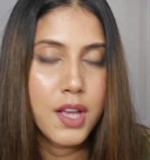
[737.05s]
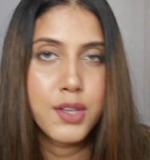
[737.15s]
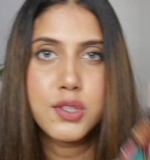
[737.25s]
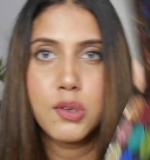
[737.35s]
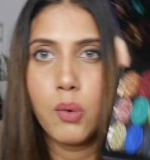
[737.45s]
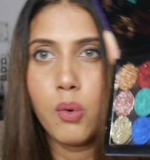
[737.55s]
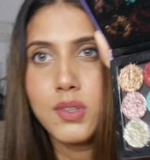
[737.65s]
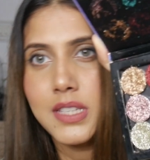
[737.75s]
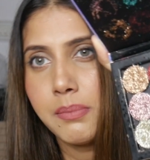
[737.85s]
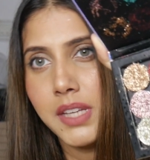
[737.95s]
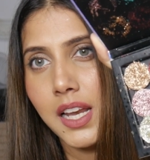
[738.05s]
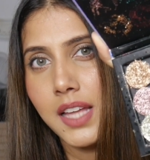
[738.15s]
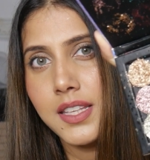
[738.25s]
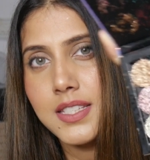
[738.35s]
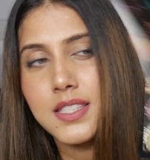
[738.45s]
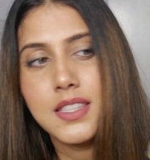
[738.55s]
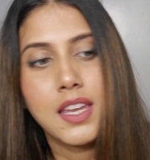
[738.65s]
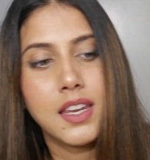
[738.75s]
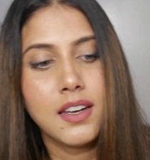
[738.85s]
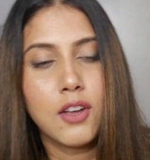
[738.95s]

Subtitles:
So something like this is needed.